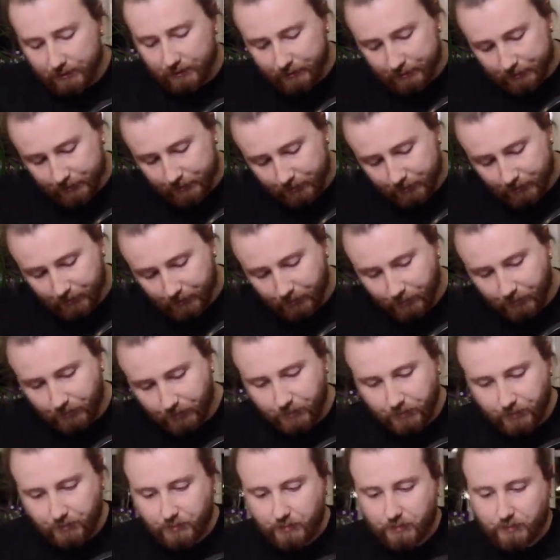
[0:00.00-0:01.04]

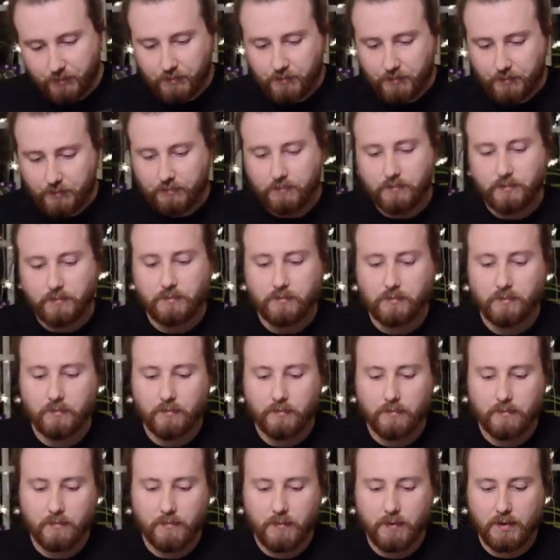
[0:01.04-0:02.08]

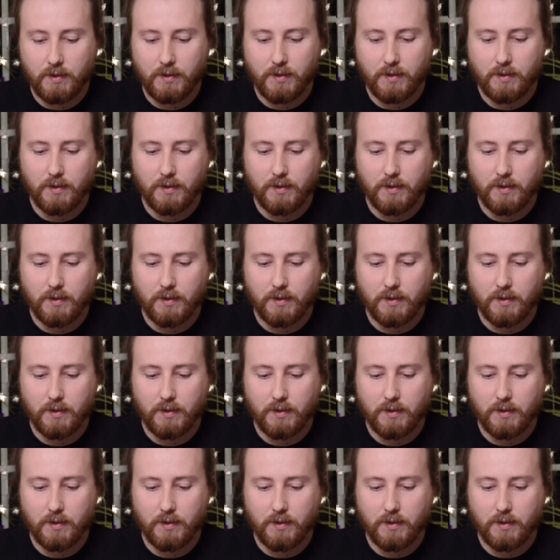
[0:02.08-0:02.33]
(silence)